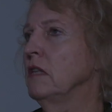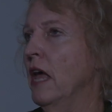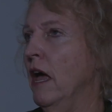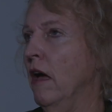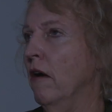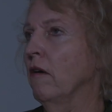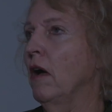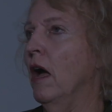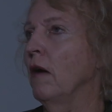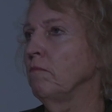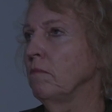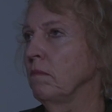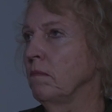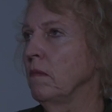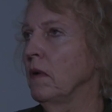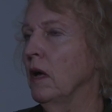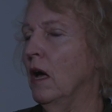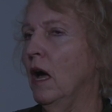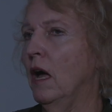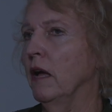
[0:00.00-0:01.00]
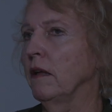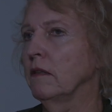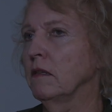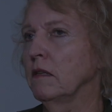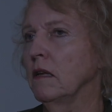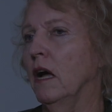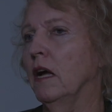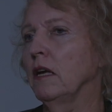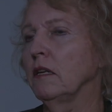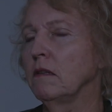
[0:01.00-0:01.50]
now I'm I,
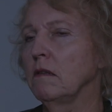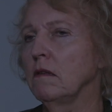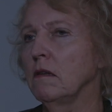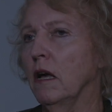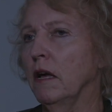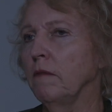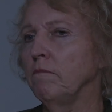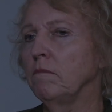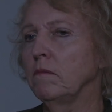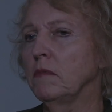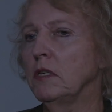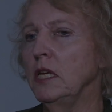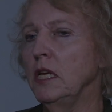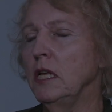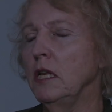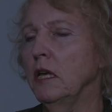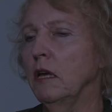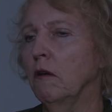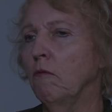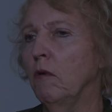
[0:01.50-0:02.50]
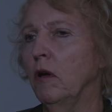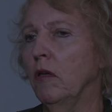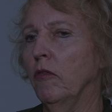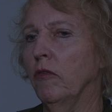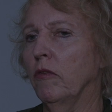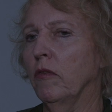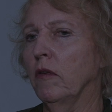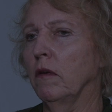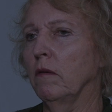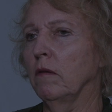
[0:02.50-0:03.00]
I I'm dealing with,
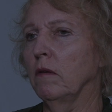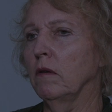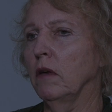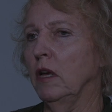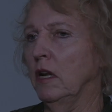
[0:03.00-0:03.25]
uh, yes.